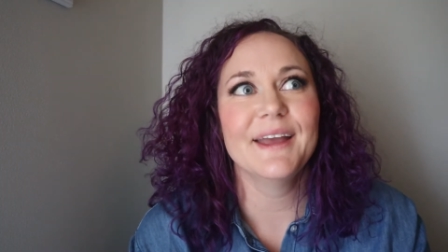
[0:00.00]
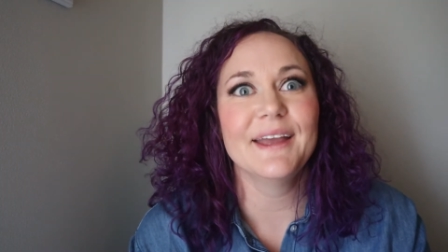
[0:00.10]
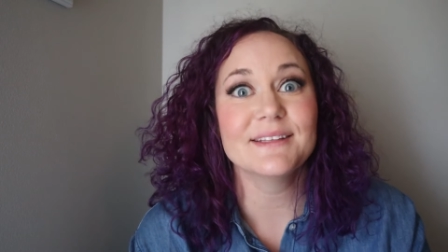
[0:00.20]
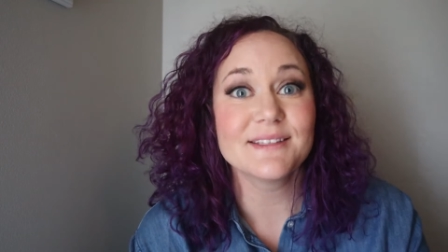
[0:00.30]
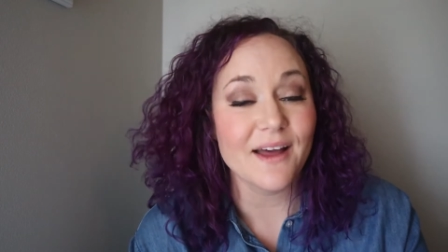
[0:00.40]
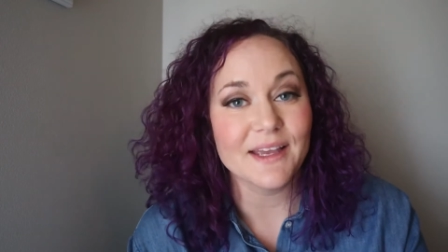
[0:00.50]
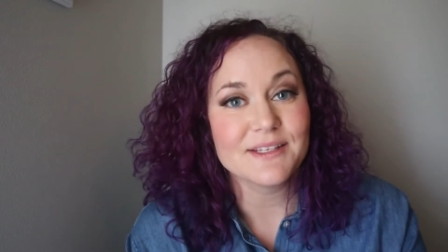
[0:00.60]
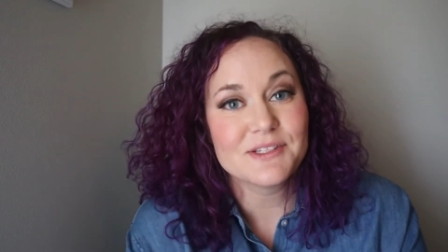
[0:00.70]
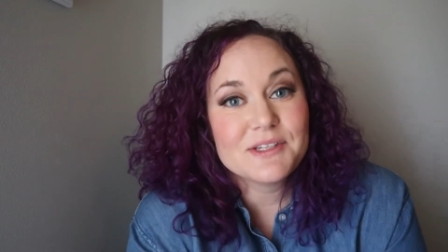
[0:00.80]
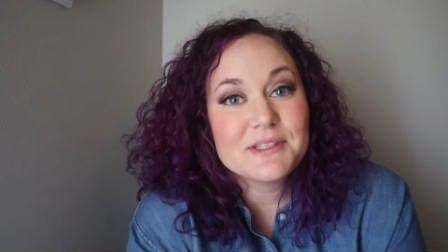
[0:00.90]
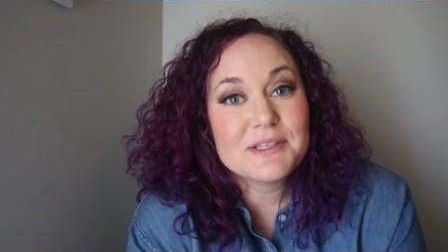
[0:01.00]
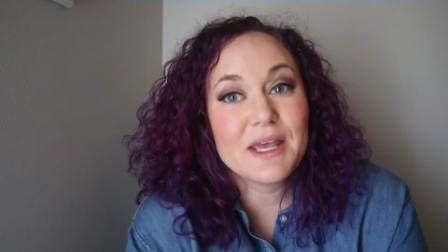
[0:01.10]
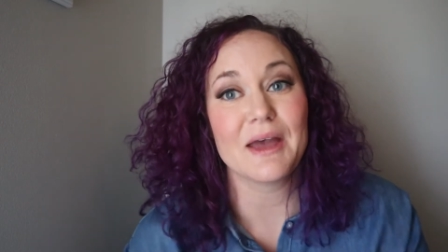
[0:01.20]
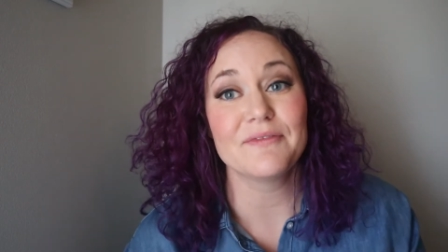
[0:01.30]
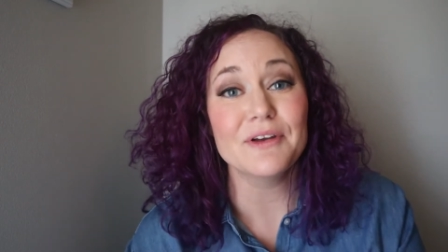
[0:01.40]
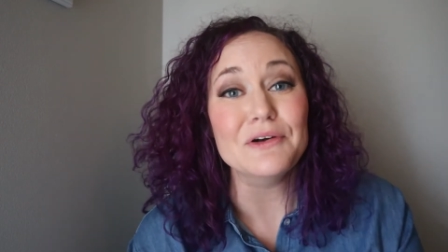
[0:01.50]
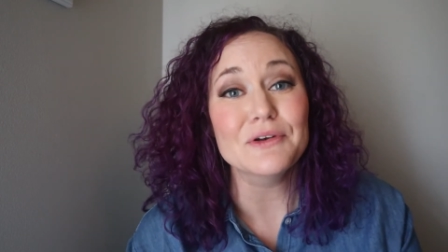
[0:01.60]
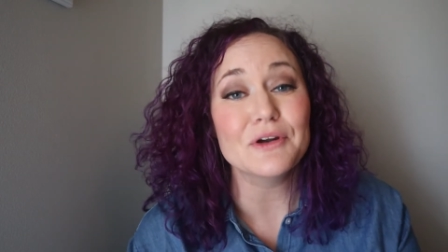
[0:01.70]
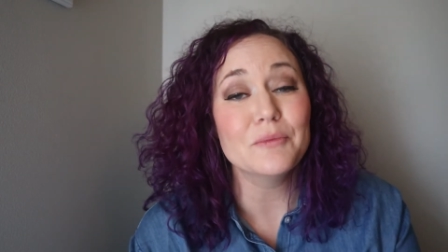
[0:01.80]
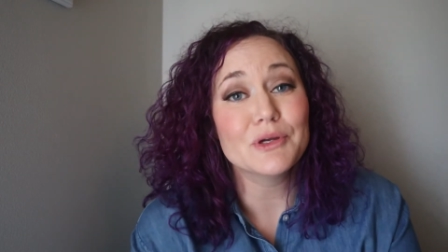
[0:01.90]
it's nice just to feel a
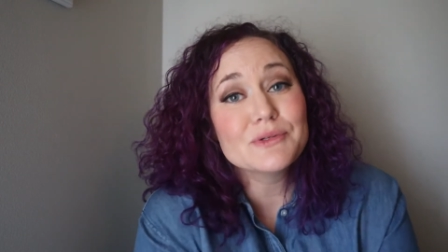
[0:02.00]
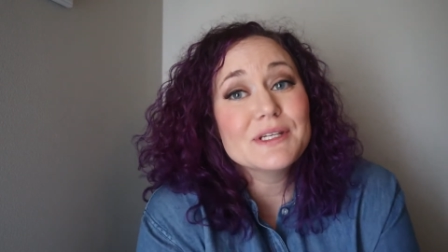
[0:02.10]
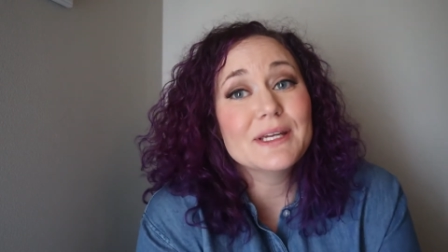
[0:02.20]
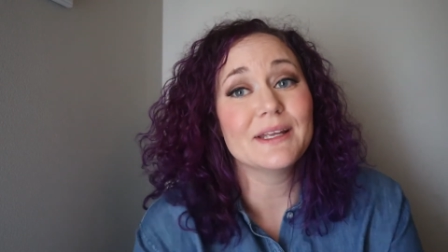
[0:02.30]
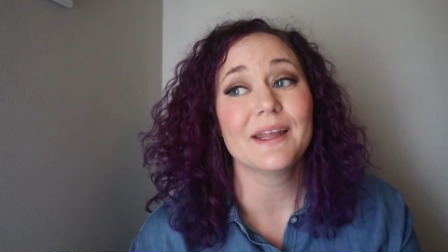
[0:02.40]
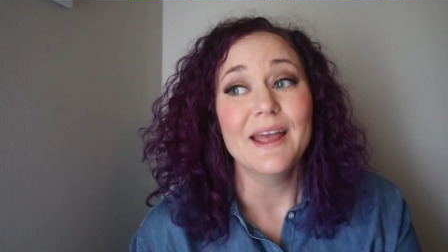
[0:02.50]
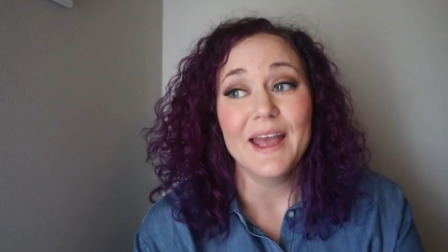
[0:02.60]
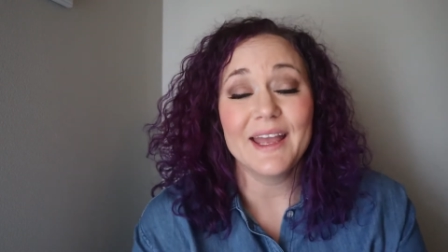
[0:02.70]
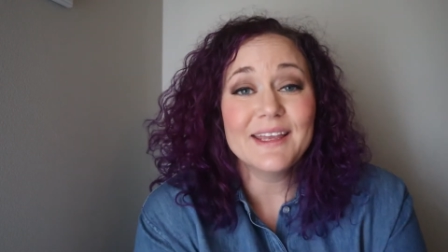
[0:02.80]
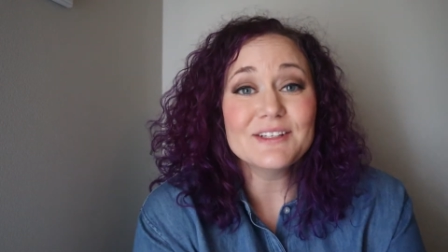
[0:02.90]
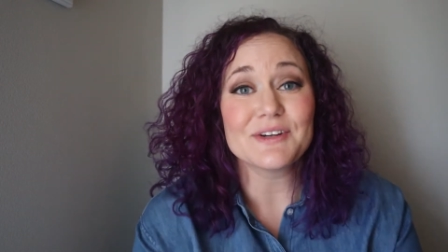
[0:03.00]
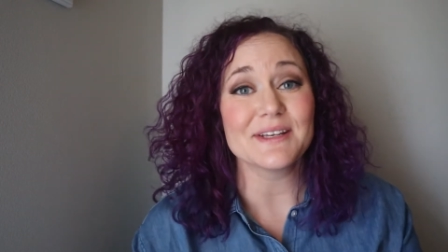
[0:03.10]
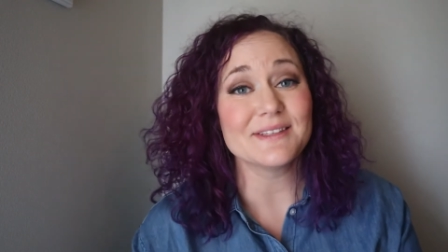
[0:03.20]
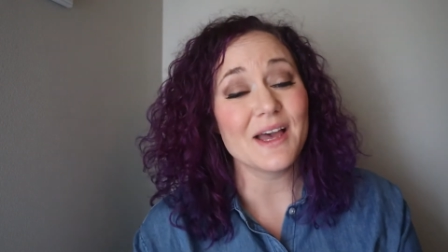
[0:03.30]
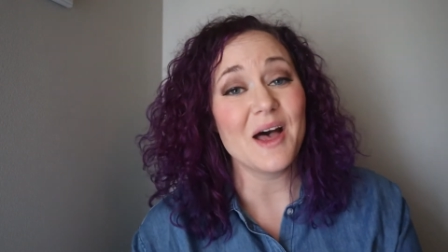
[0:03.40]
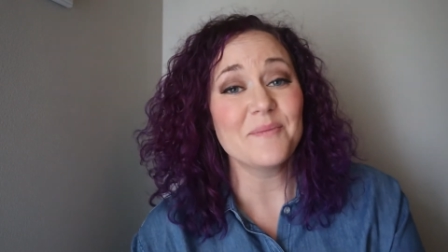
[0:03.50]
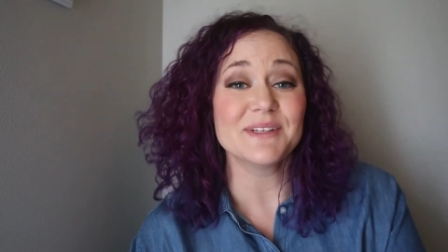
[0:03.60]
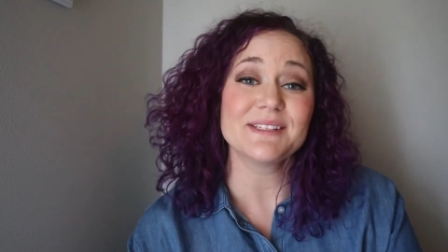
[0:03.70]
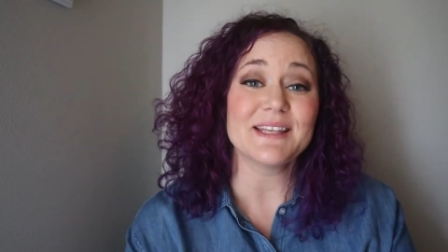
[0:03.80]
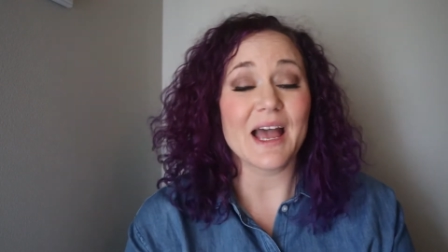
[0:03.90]
little bougie and get dressed up
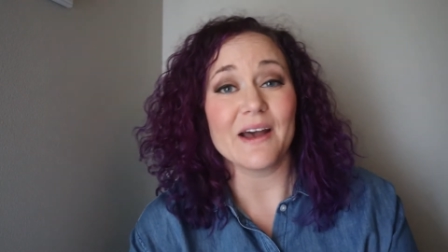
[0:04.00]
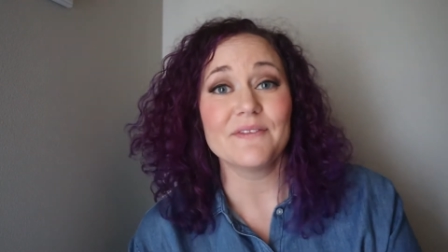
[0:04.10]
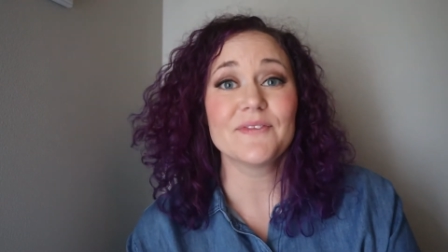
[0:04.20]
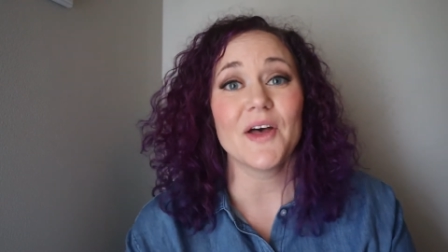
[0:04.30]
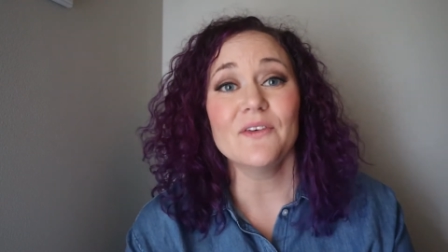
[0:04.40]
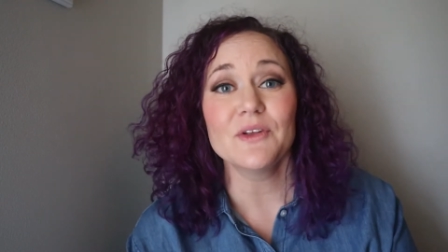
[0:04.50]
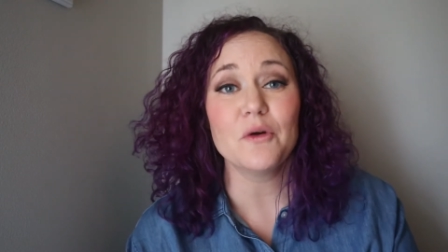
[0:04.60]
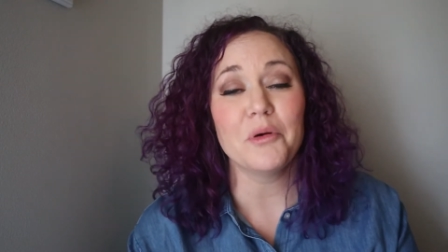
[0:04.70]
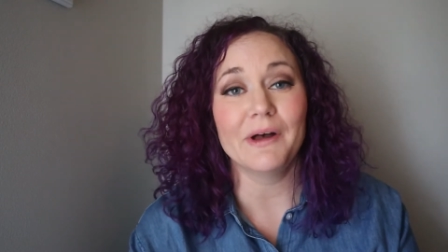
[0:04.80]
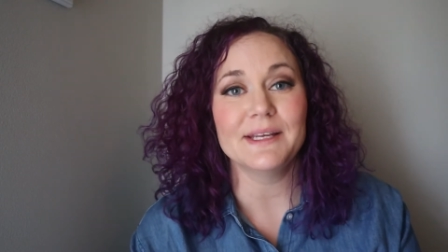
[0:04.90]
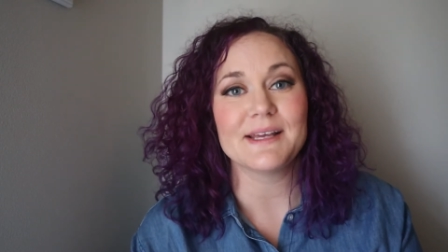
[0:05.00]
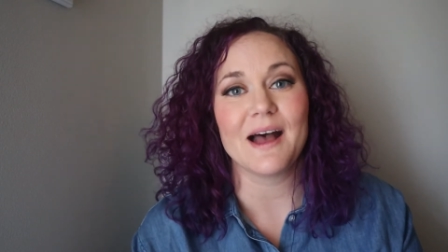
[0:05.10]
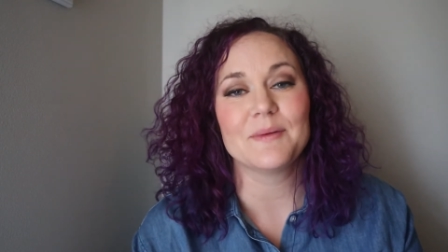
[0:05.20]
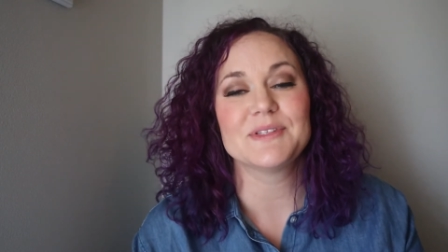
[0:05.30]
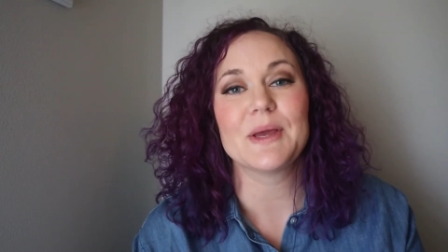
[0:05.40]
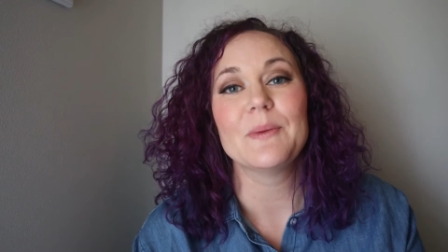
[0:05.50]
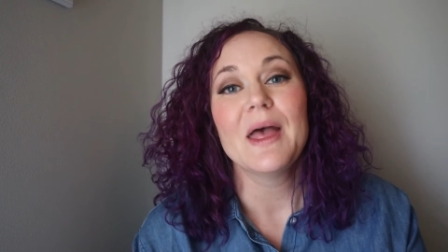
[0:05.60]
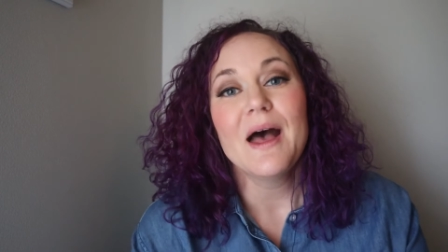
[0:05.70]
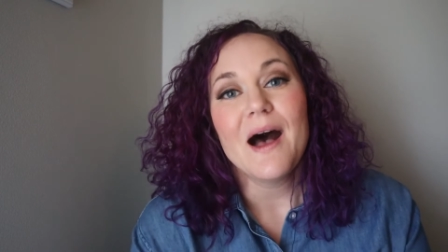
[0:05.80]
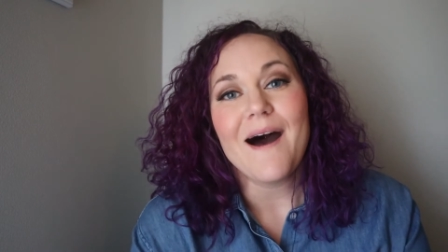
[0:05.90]
and just have a little playtime. So
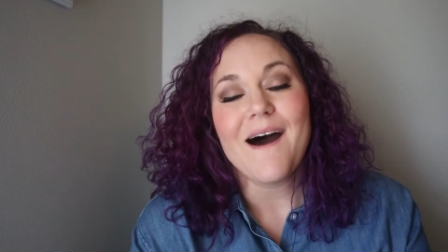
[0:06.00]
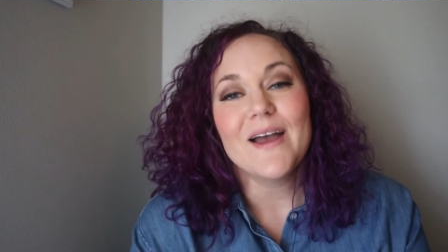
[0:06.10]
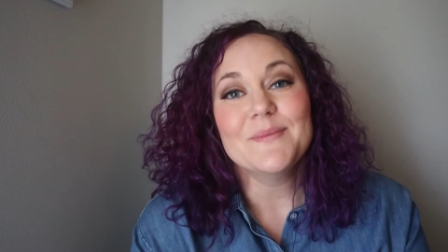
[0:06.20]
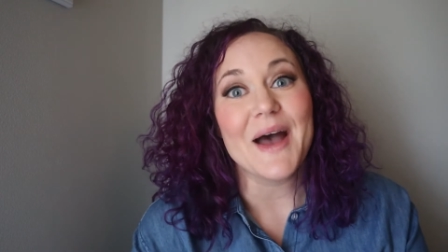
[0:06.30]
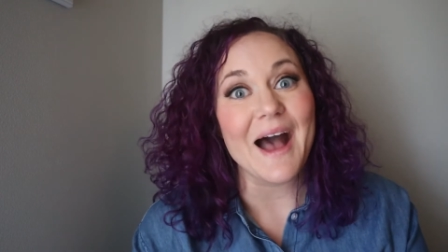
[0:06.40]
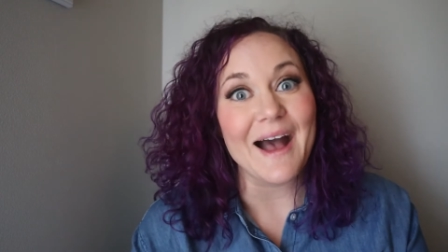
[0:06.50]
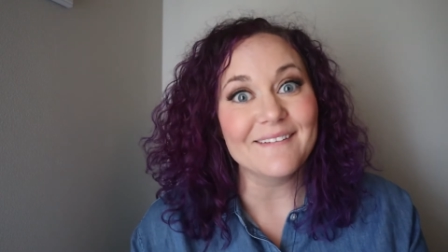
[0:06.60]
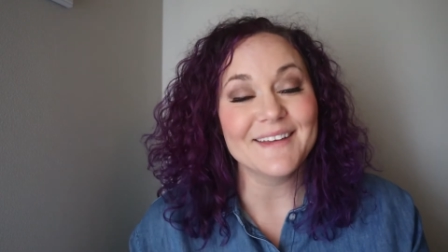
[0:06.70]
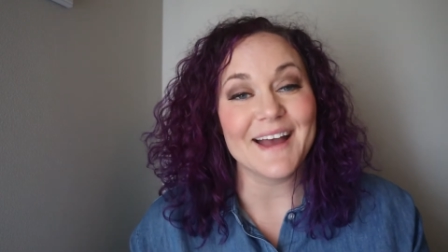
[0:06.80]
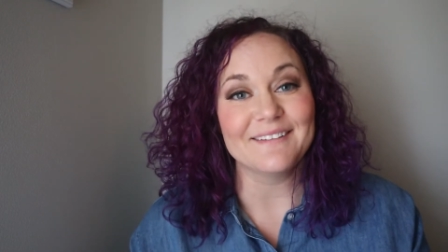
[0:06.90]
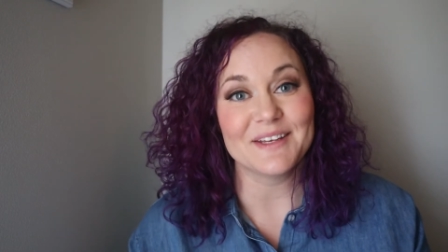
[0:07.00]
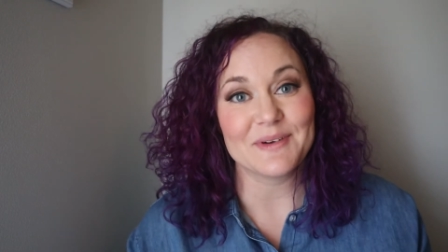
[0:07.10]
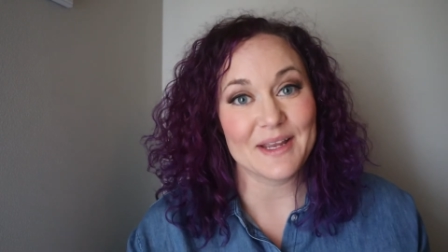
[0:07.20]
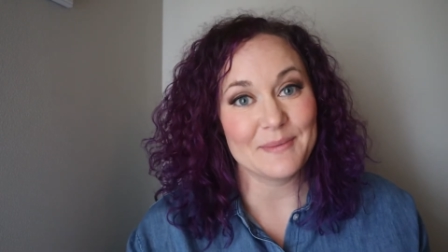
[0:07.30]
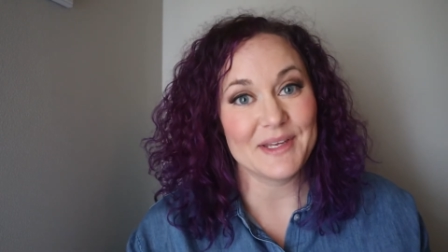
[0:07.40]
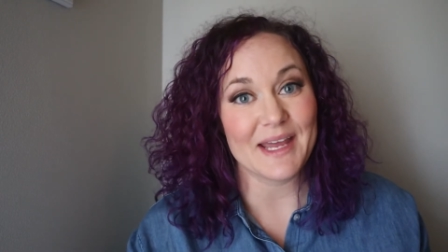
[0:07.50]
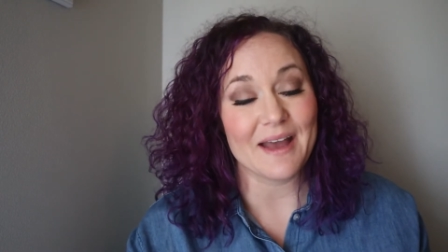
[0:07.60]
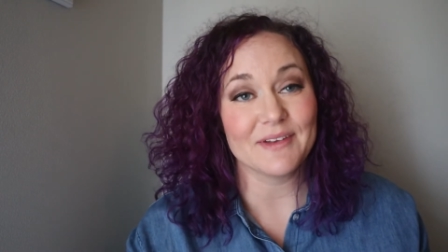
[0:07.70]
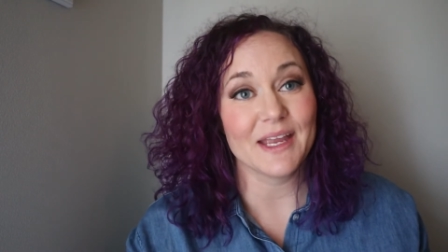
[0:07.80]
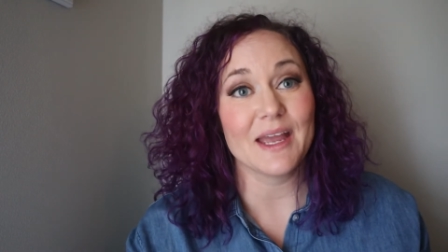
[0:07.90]
I highly recommend
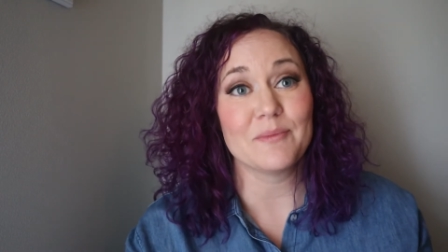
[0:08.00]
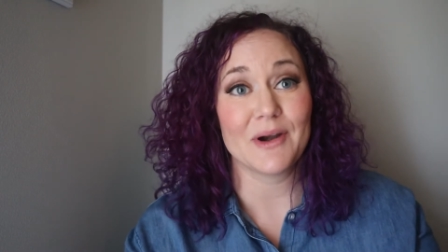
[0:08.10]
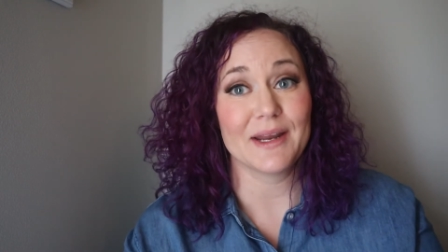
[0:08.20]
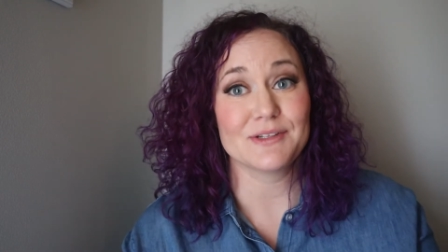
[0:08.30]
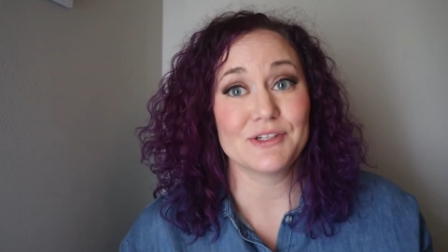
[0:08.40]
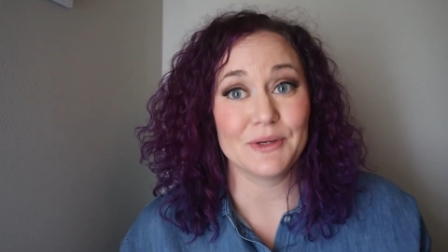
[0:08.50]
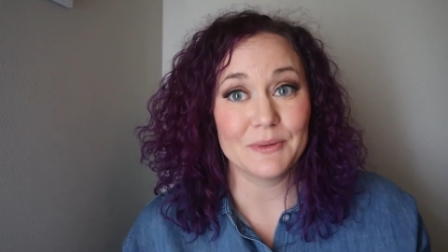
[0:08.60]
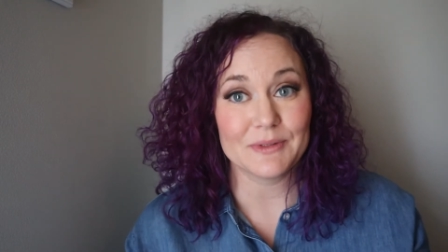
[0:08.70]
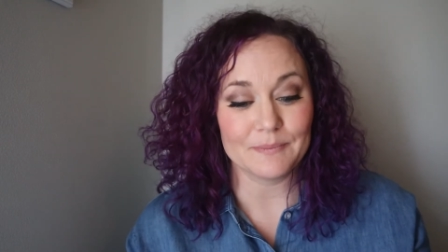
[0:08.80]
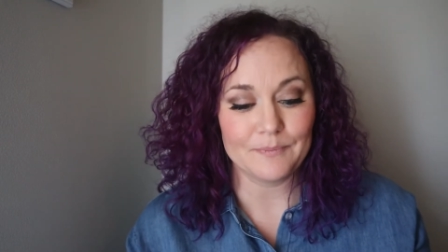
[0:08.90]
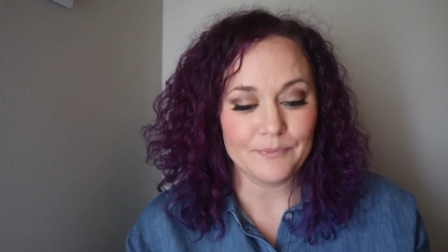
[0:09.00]
having a brand shoot.